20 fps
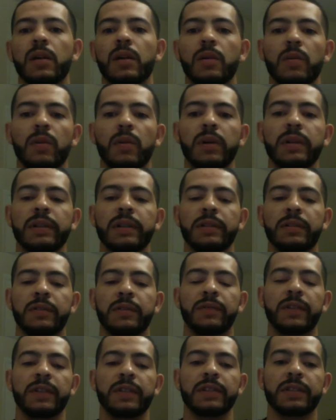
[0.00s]
One
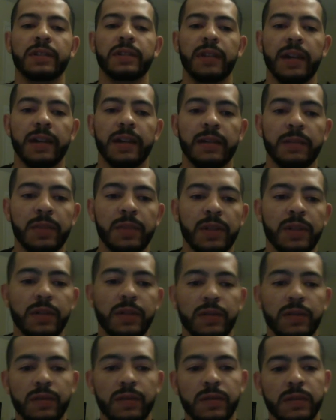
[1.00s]
intervention that can be
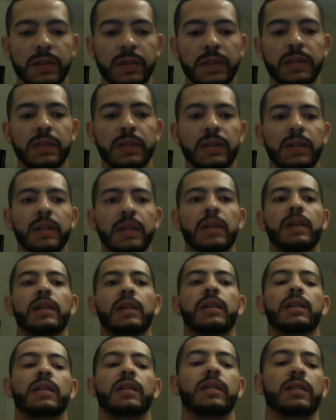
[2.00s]
used
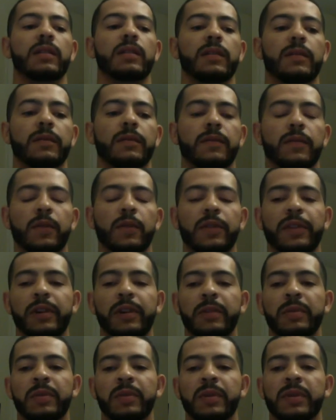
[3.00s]
for
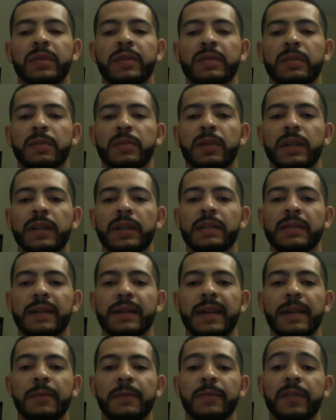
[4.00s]
therapeutic use of play is the
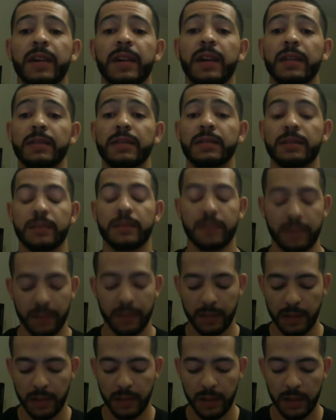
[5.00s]
game of catch.
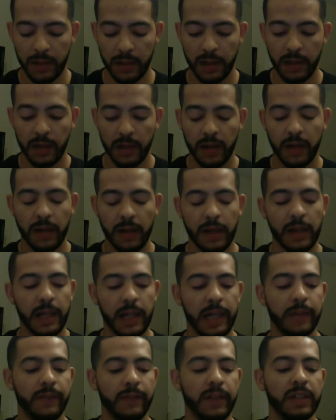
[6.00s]

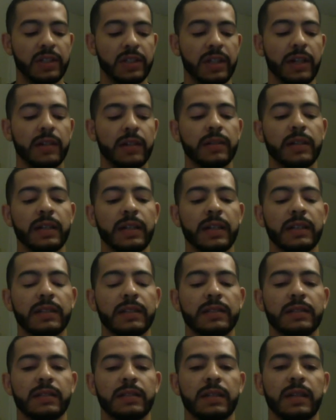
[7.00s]
If a child
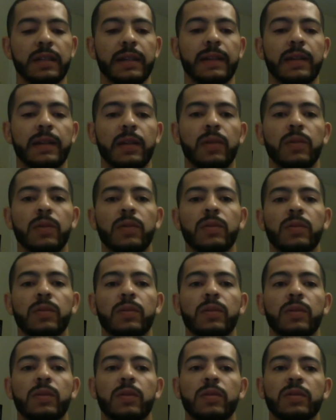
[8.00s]
has a low
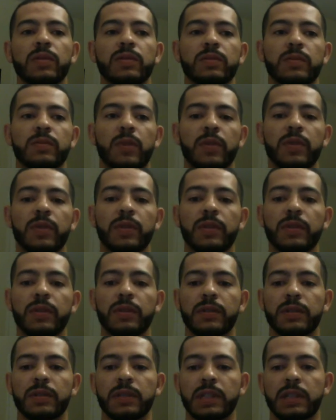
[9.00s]
gross motor
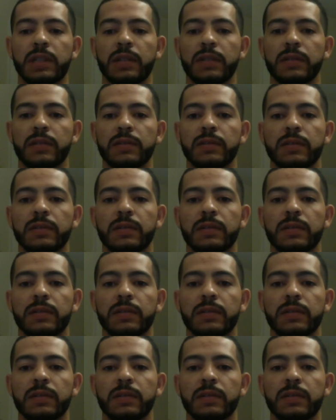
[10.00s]
skill,